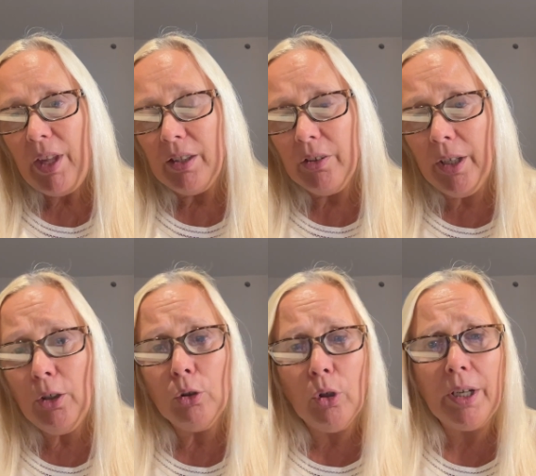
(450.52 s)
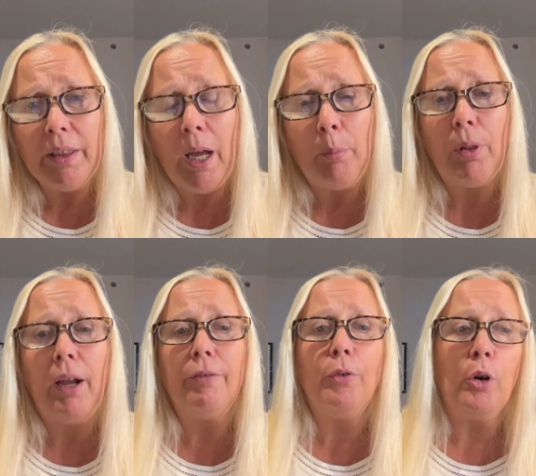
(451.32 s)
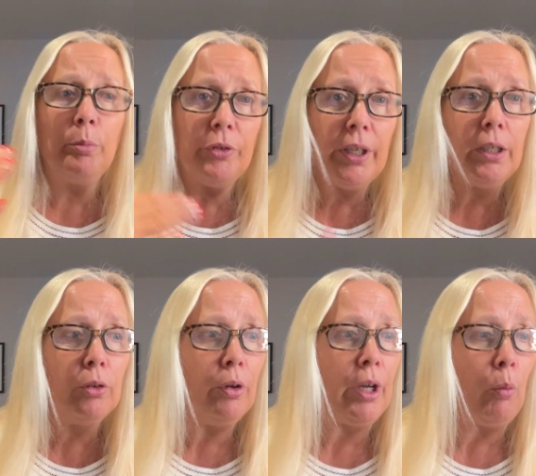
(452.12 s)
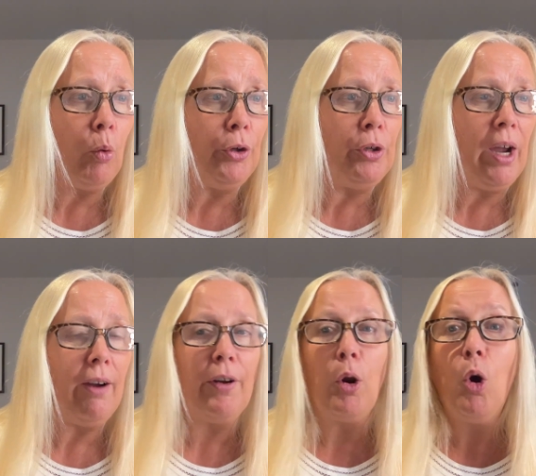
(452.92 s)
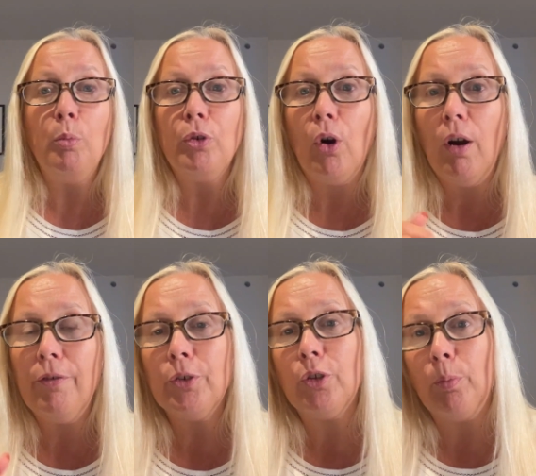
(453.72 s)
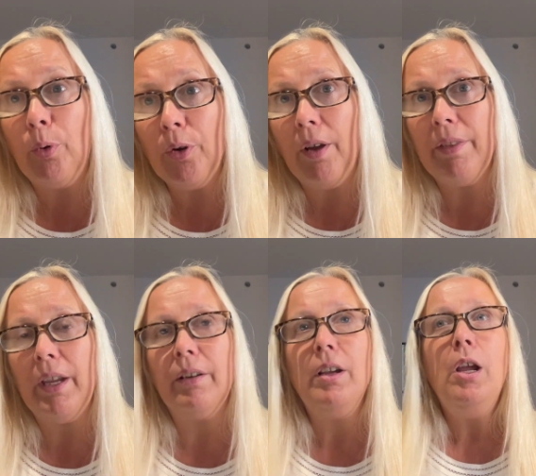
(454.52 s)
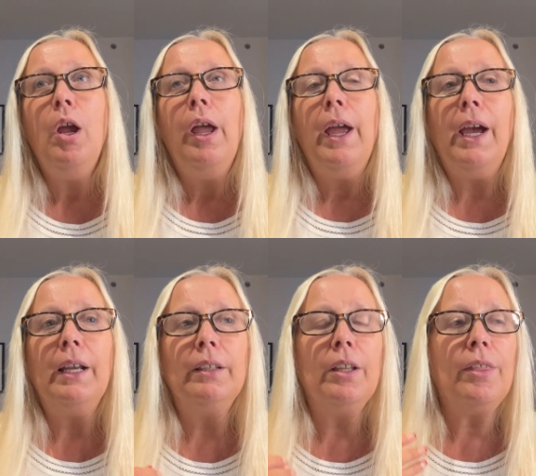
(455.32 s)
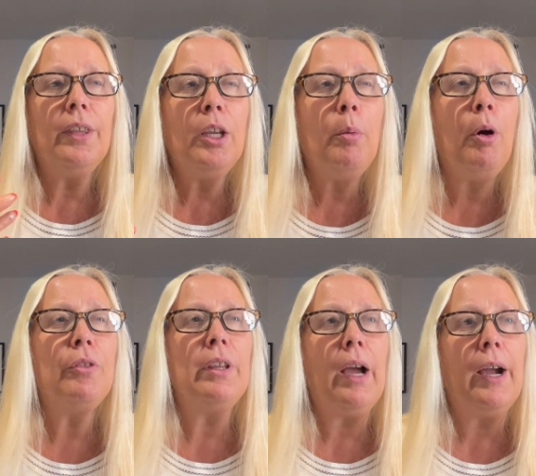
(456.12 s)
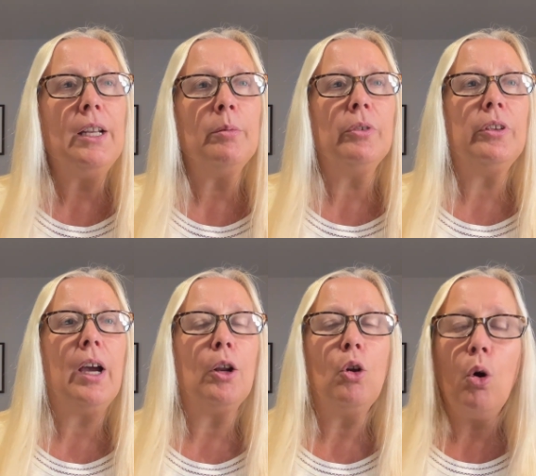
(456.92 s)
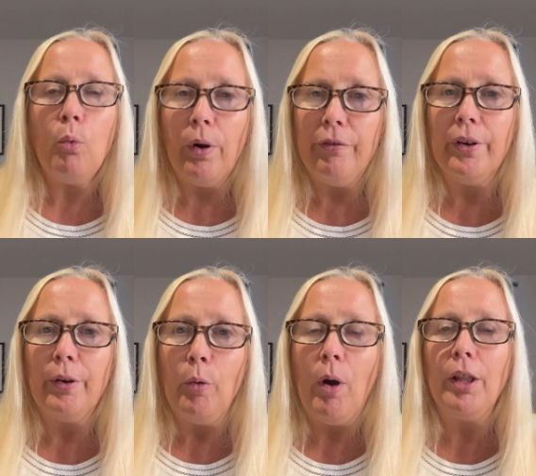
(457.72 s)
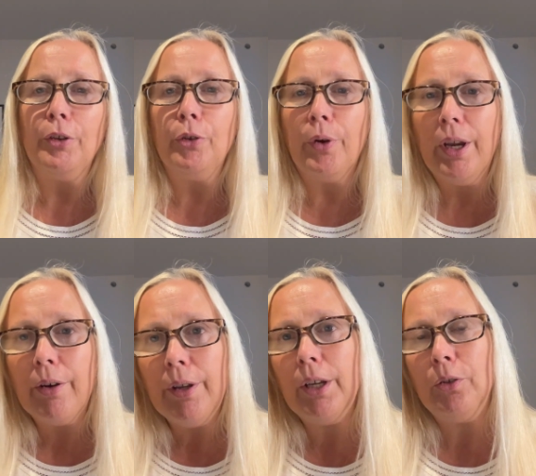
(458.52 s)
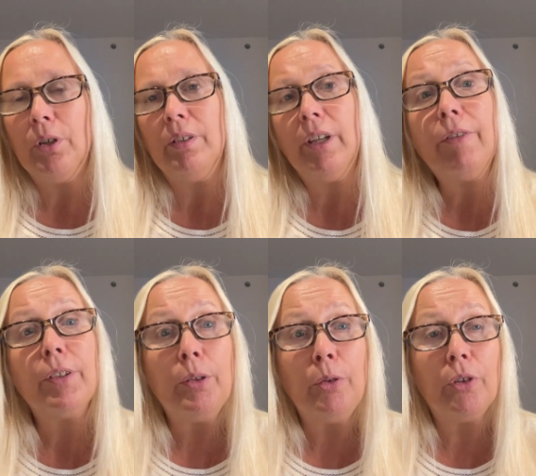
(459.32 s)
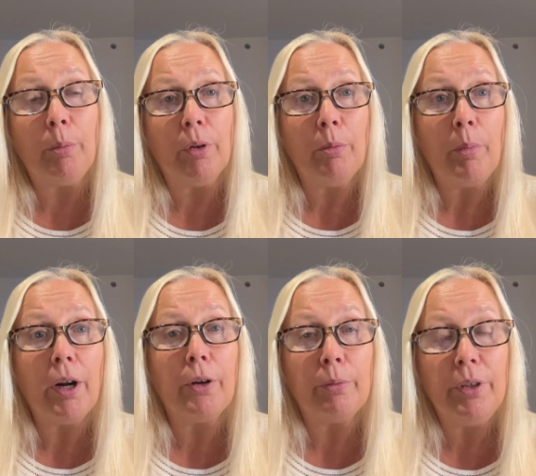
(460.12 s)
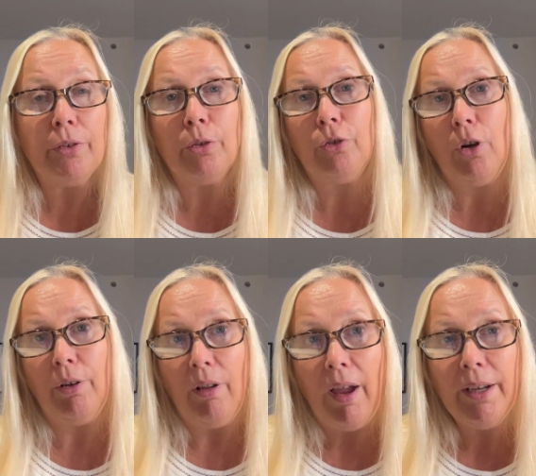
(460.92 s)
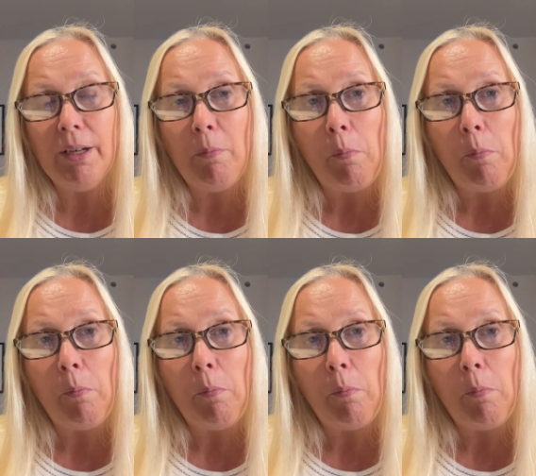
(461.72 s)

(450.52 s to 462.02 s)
take a look at that platform, take a look at what you have at home to offer to put on there, and think about the items that go very well in your area. You can definitely do some little market research online,